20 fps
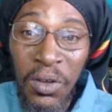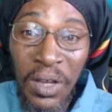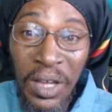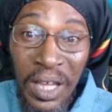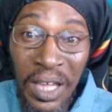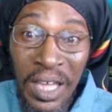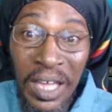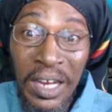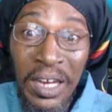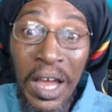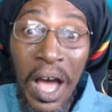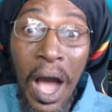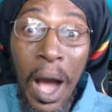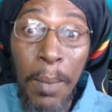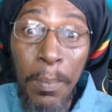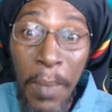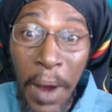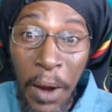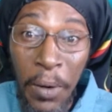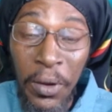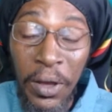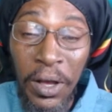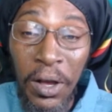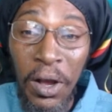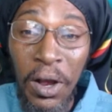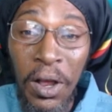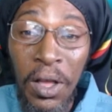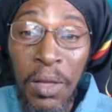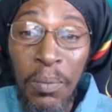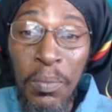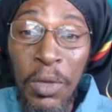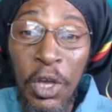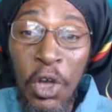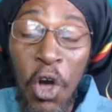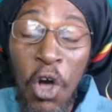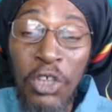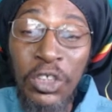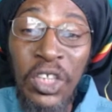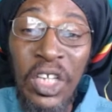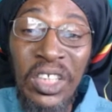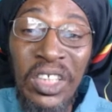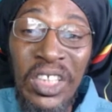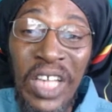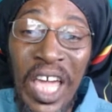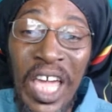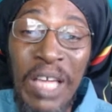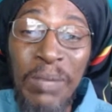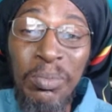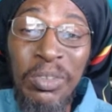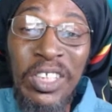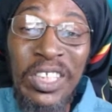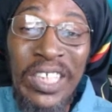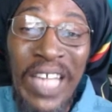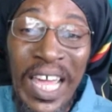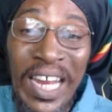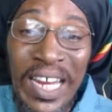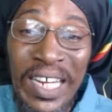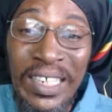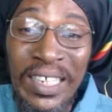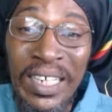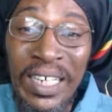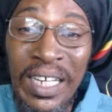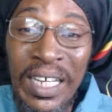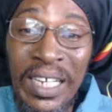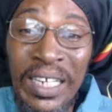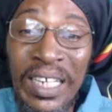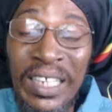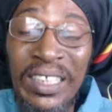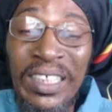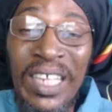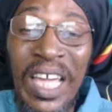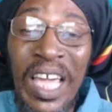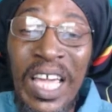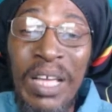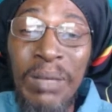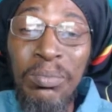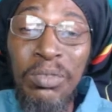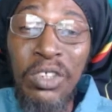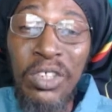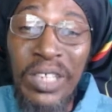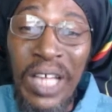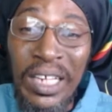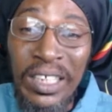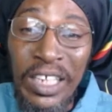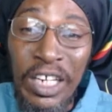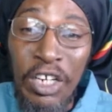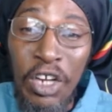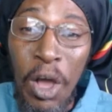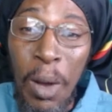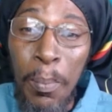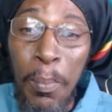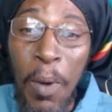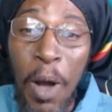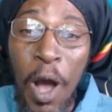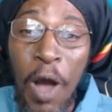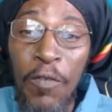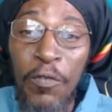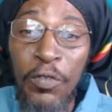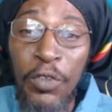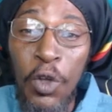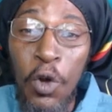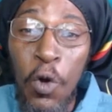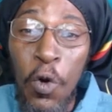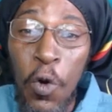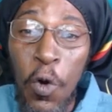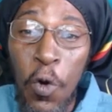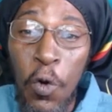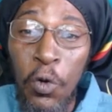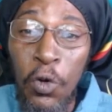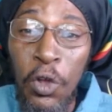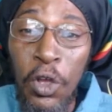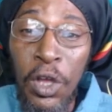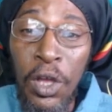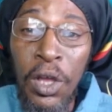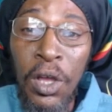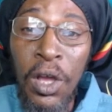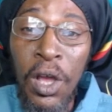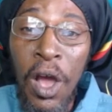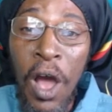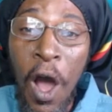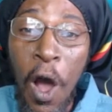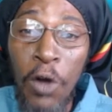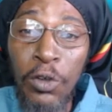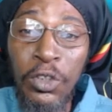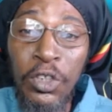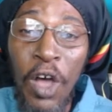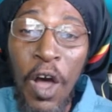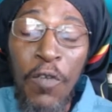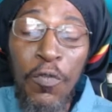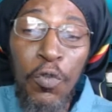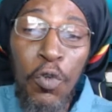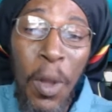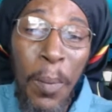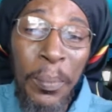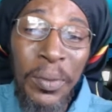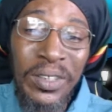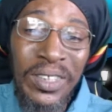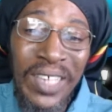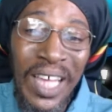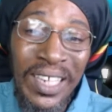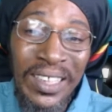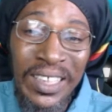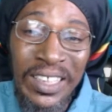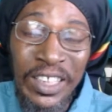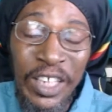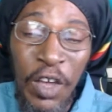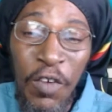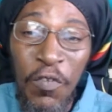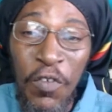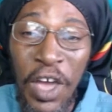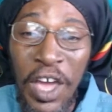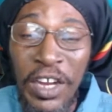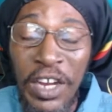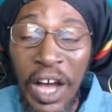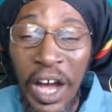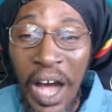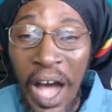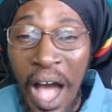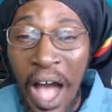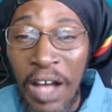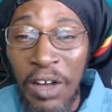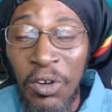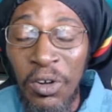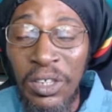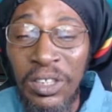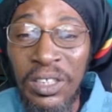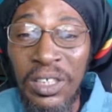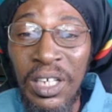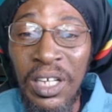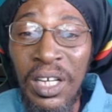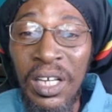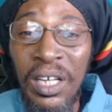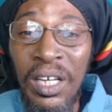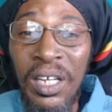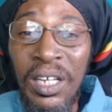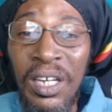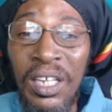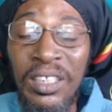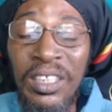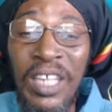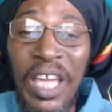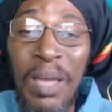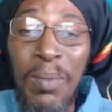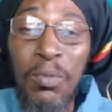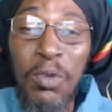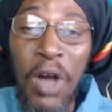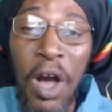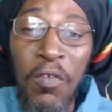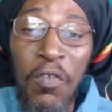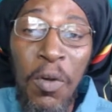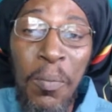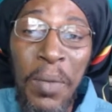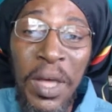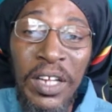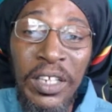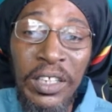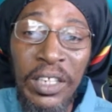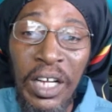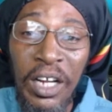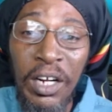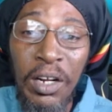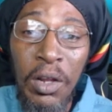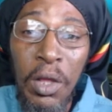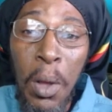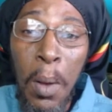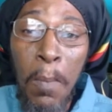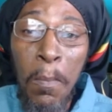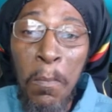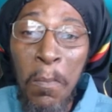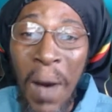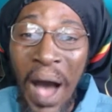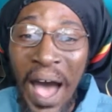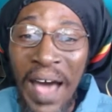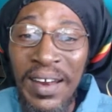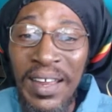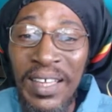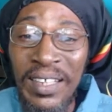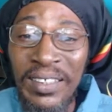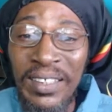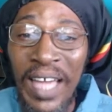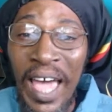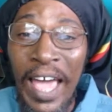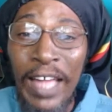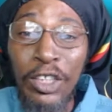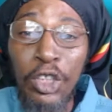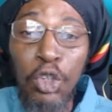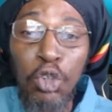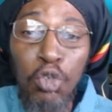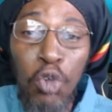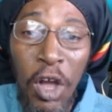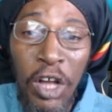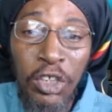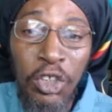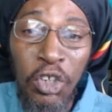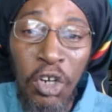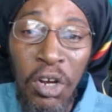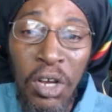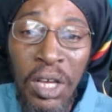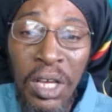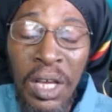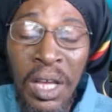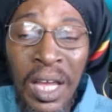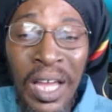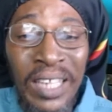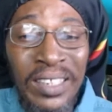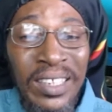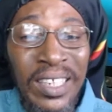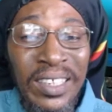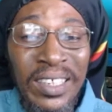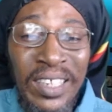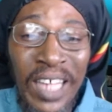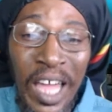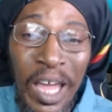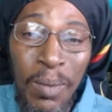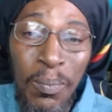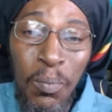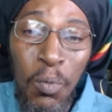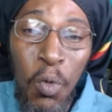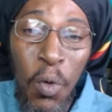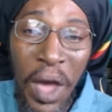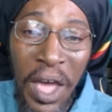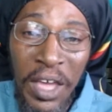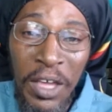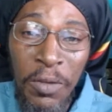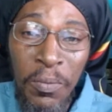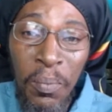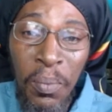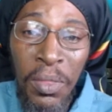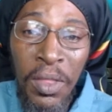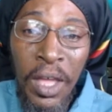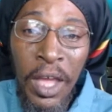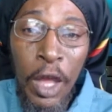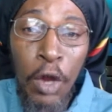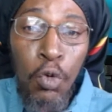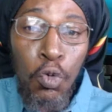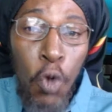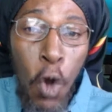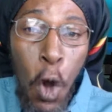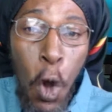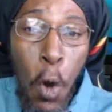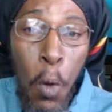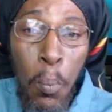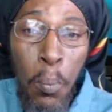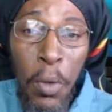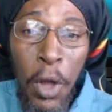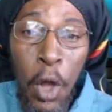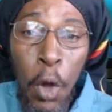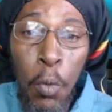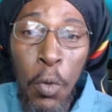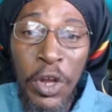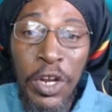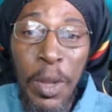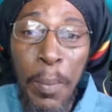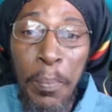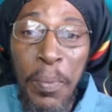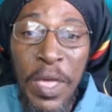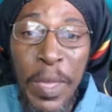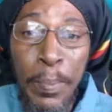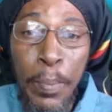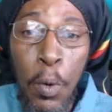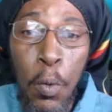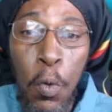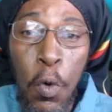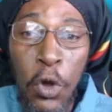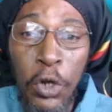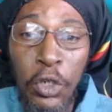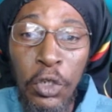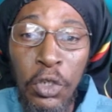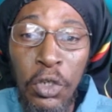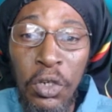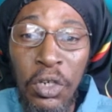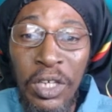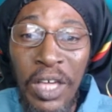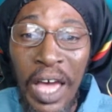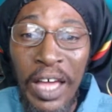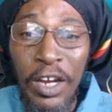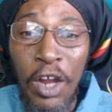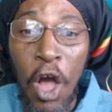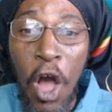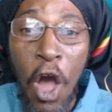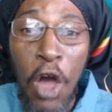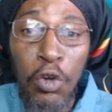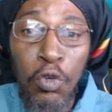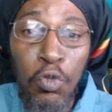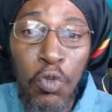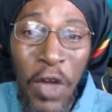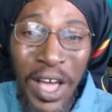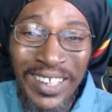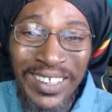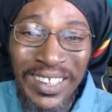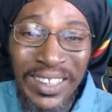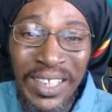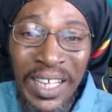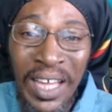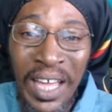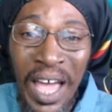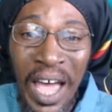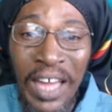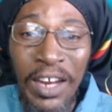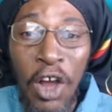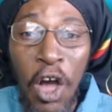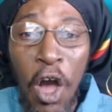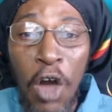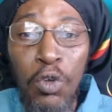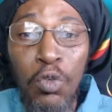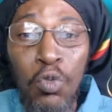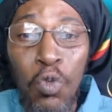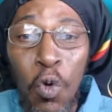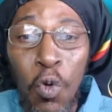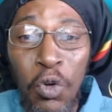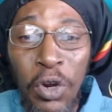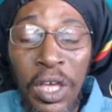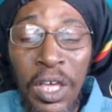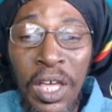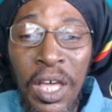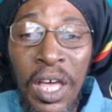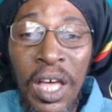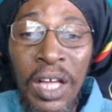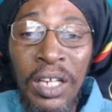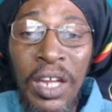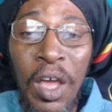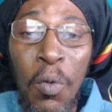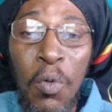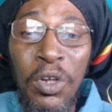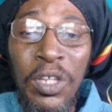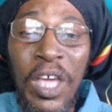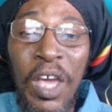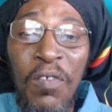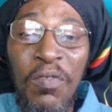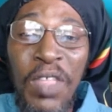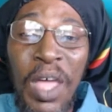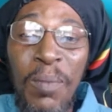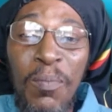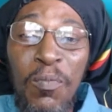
in America, because the same Senate, the same setting up of the whole House of Representatives and the Congress, the same governmental bodies and structure is the same way. In Rome, when the people would get unrest and unruly, they would give them